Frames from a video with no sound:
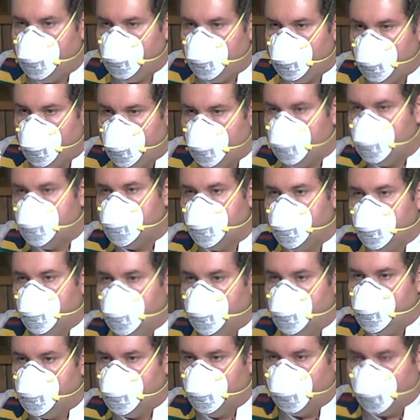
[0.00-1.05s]

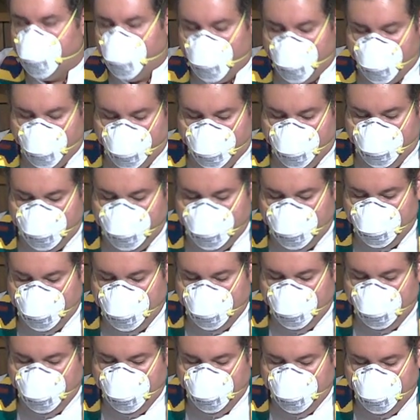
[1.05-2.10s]
personage of God
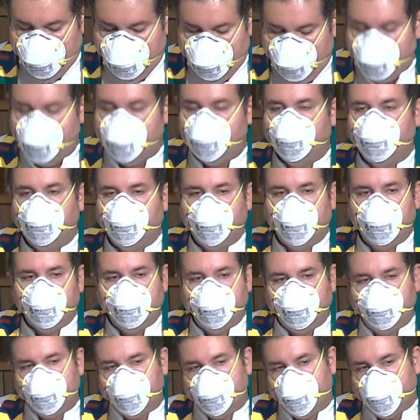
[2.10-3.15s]
in the form
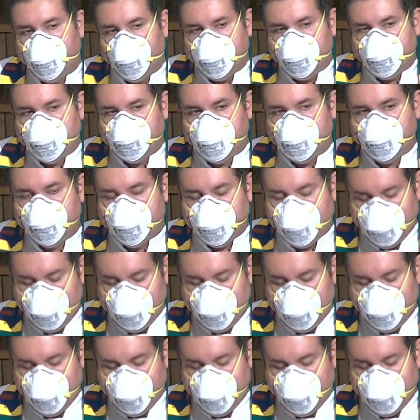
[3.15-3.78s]
of Christ.